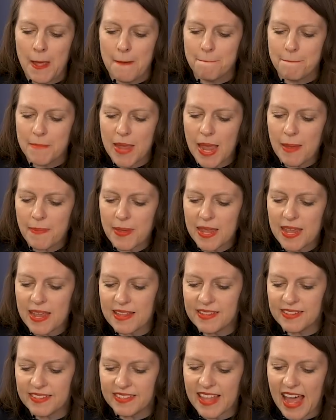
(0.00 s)
Maybe
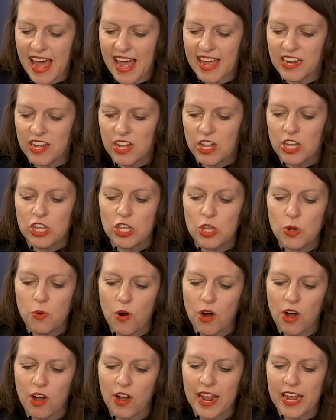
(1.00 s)
it's that you
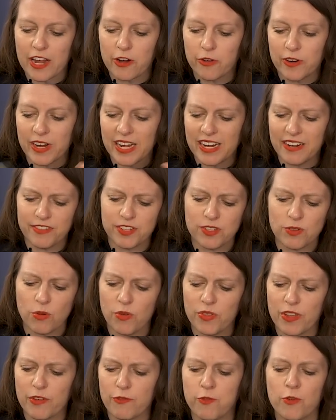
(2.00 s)
are a creative
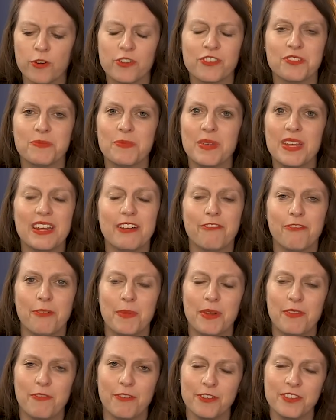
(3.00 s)
soul that forges meaning
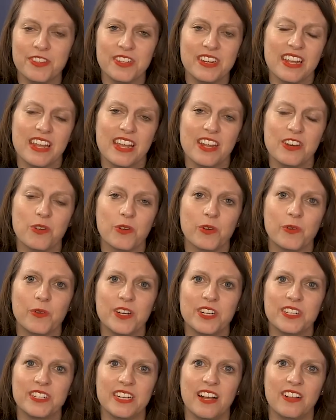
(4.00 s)
from adversity, and you're
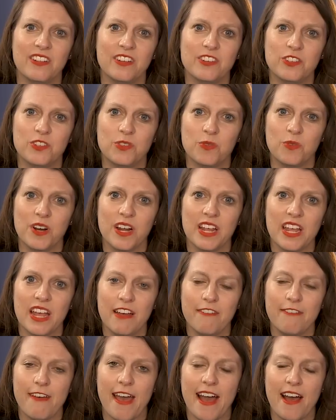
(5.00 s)
going to tell a story
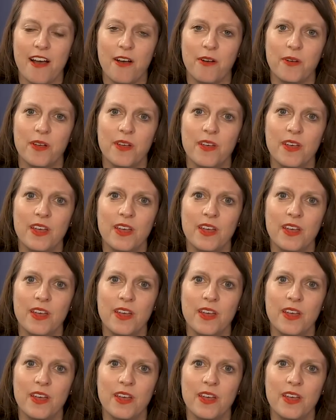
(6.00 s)
of how,